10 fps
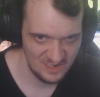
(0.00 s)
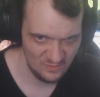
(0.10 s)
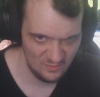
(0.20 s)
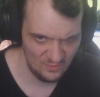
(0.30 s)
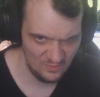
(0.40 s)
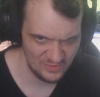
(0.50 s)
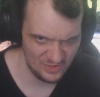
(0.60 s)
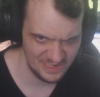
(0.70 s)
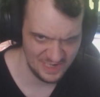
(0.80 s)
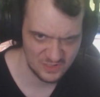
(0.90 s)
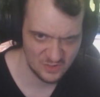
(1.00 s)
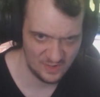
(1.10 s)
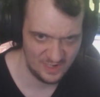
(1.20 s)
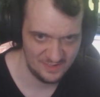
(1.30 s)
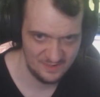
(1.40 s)
You don't need to
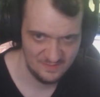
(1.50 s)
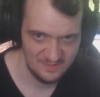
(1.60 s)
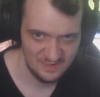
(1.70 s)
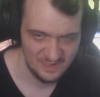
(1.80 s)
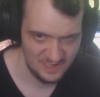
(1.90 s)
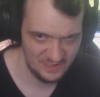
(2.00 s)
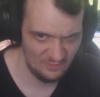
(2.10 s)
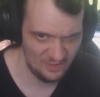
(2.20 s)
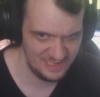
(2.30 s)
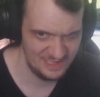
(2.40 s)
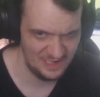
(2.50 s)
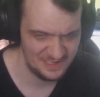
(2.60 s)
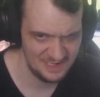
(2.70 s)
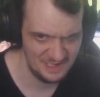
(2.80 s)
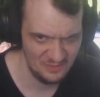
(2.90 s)
run. You only
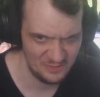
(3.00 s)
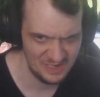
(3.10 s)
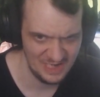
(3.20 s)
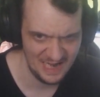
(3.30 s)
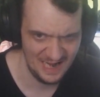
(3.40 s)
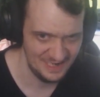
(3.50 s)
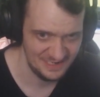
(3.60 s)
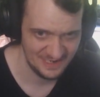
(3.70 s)
not look in the eye,